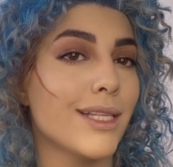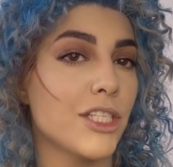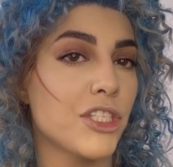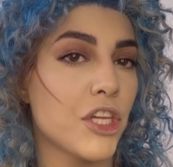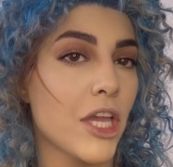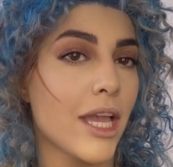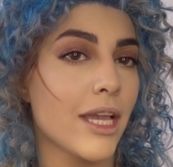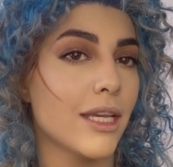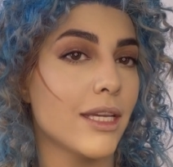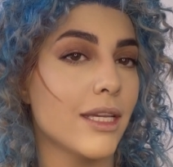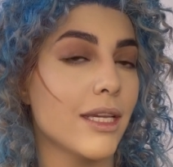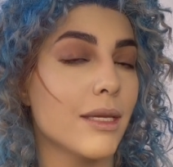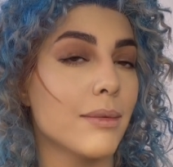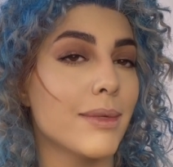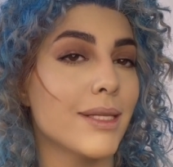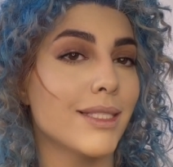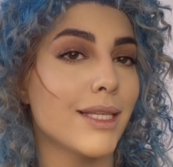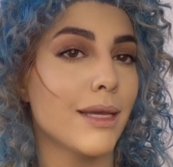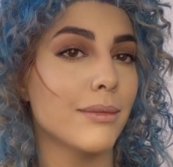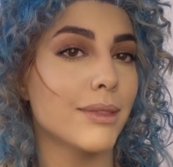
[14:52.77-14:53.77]
For faces
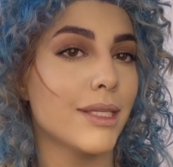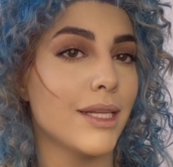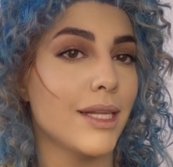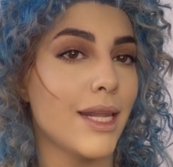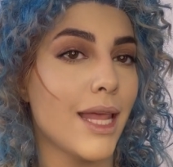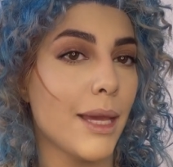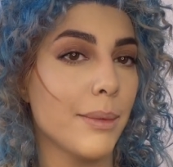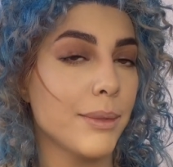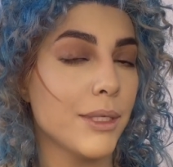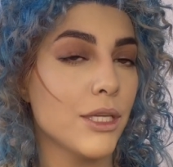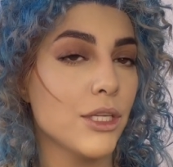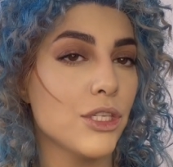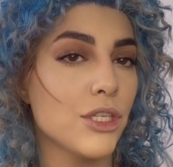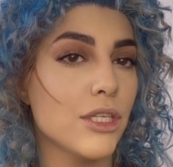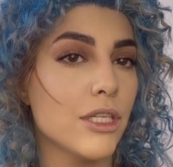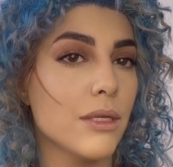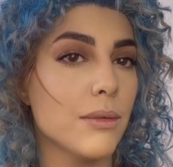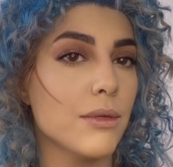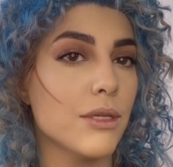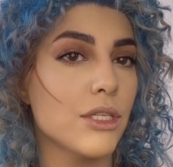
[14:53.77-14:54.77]
that are round and
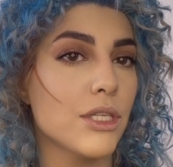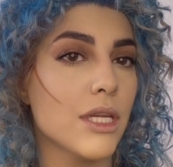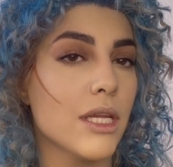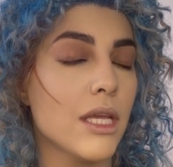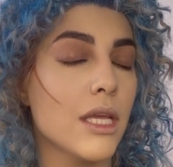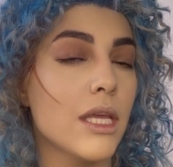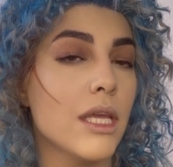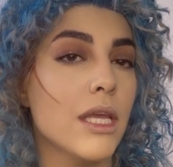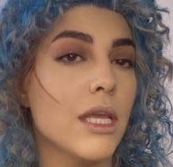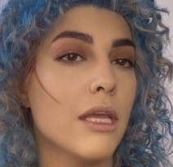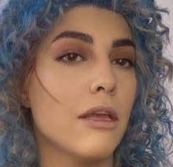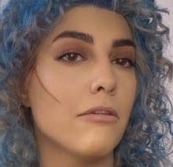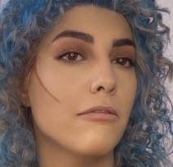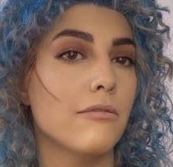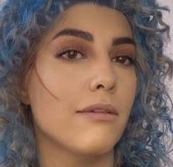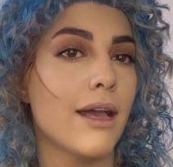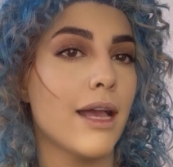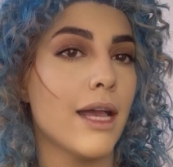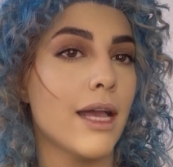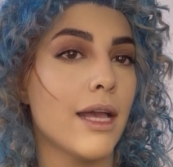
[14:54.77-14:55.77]
chubby with prominent
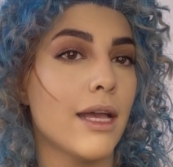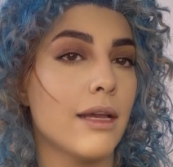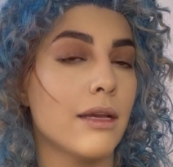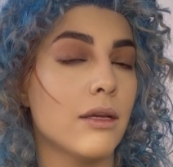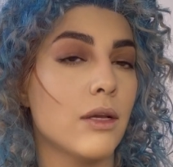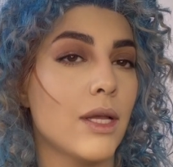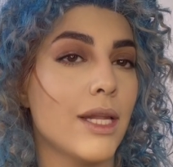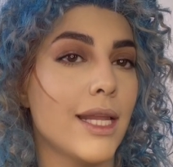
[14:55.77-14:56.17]
cheeks,